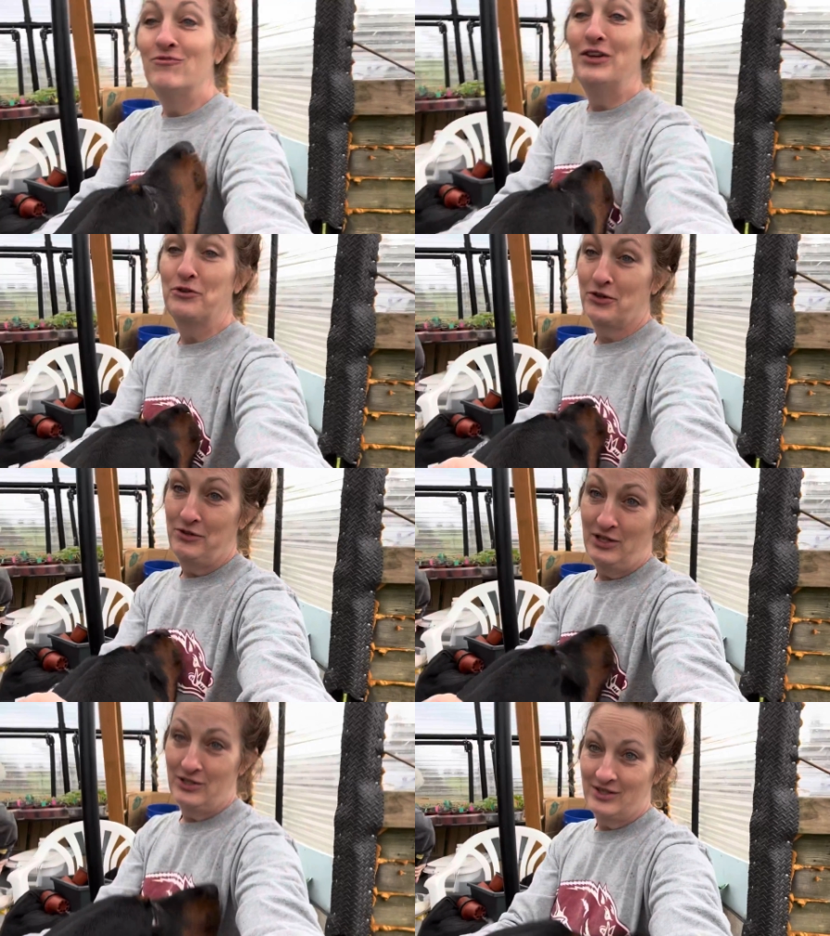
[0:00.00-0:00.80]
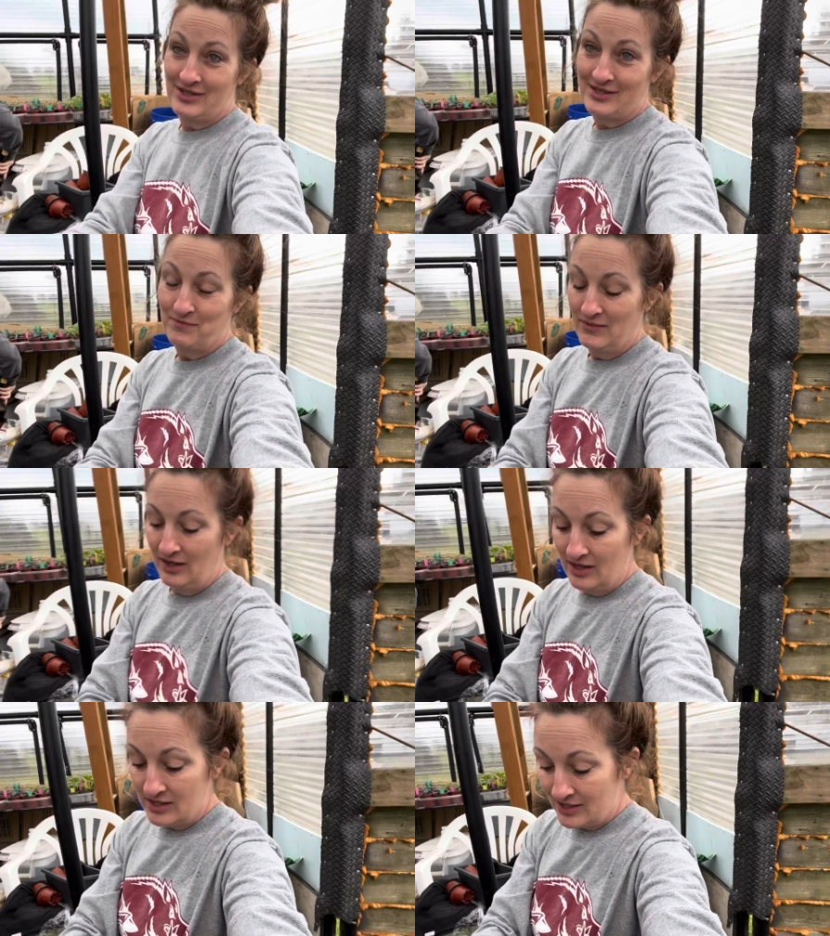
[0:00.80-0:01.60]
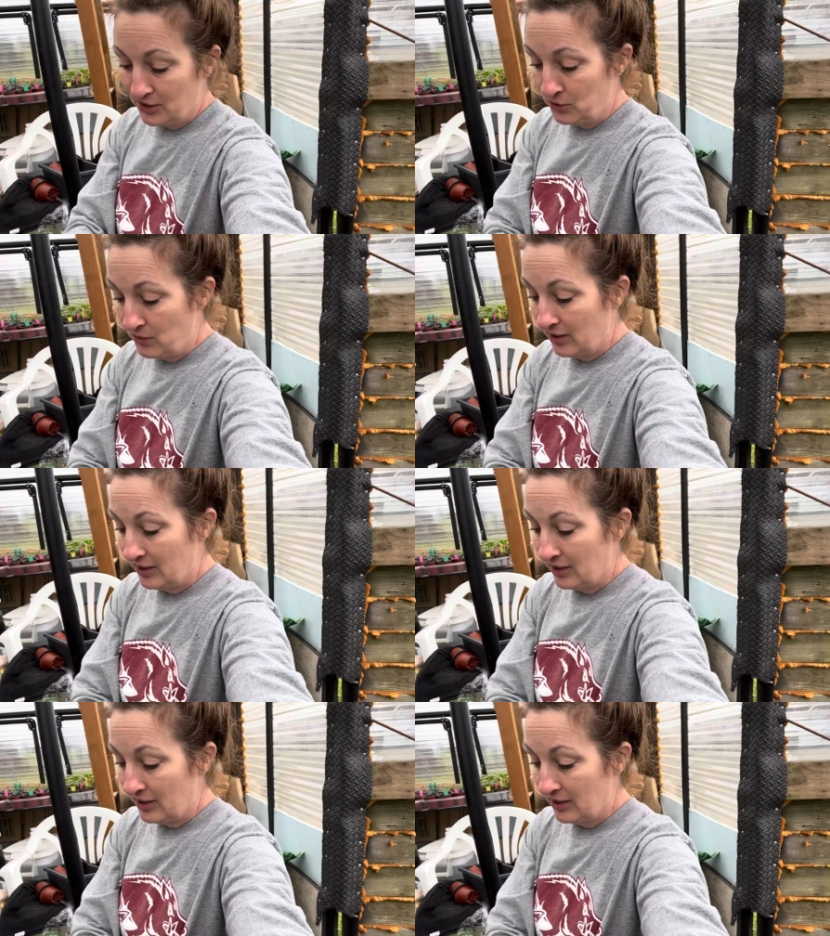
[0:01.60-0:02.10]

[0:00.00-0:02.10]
Velcro dogs. So